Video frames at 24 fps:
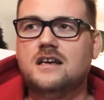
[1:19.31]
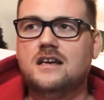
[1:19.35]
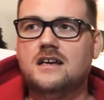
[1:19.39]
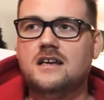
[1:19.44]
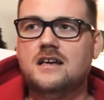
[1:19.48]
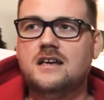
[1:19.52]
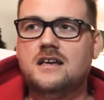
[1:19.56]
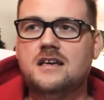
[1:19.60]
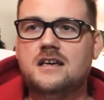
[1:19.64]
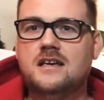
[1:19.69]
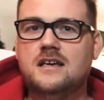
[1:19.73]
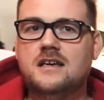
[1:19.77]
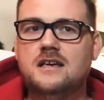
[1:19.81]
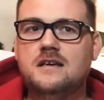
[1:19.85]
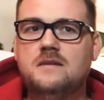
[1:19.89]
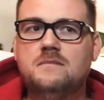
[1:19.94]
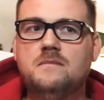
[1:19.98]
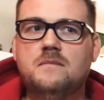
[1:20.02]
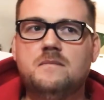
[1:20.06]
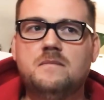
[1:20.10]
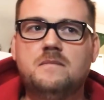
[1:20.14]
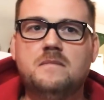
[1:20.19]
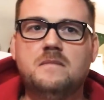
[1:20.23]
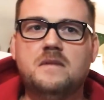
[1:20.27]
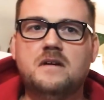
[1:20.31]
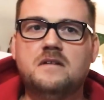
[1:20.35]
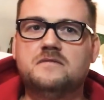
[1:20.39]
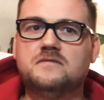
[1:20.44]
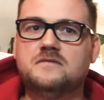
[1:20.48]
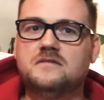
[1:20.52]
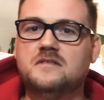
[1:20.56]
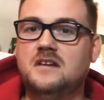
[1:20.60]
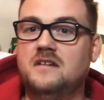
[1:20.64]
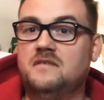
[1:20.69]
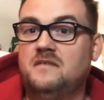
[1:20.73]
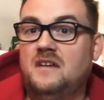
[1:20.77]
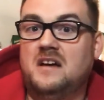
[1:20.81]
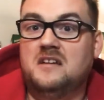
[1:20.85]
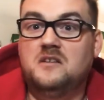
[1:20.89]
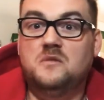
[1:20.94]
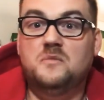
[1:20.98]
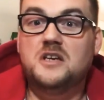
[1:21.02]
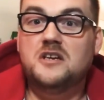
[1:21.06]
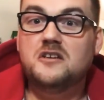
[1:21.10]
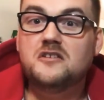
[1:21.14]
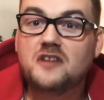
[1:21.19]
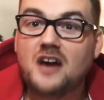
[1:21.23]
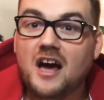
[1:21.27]
I've had a
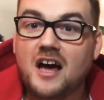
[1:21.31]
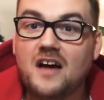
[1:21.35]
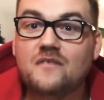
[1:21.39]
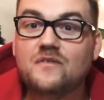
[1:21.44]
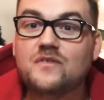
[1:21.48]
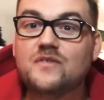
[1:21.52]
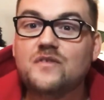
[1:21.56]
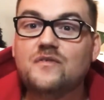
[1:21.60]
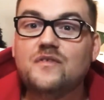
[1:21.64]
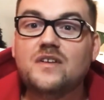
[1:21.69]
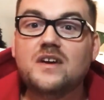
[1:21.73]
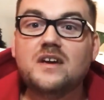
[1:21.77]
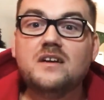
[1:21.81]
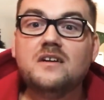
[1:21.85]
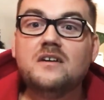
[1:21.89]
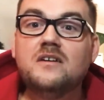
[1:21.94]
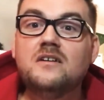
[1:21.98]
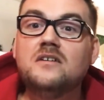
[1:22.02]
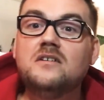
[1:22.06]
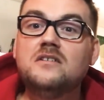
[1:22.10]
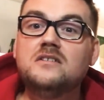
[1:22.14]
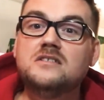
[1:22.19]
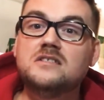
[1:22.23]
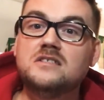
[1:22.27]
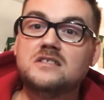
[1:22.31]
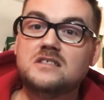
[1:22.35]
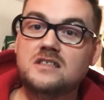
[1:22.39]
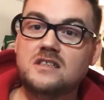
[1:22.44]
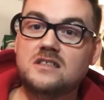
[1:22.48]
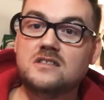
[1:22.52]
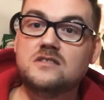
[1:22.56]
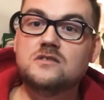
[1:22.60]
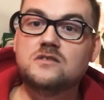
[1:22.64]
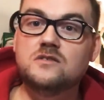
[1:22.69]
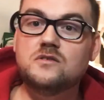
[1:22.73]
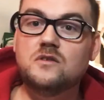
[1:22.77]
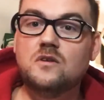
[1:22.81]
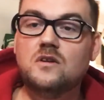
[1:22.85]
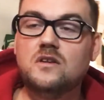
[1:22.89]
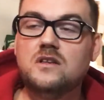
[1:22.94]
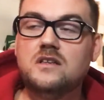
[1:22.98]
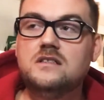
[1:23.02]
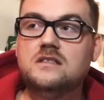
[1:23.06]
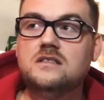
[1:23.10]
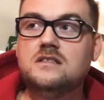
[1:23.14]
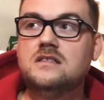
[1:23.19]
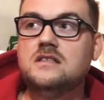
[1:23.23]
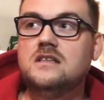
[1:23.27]
wee craft fair just here in
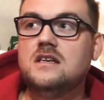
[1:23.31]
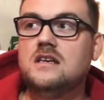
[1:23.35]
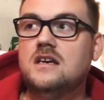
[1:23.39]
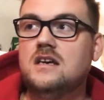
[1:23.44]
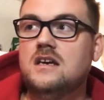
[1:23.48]
Scotland.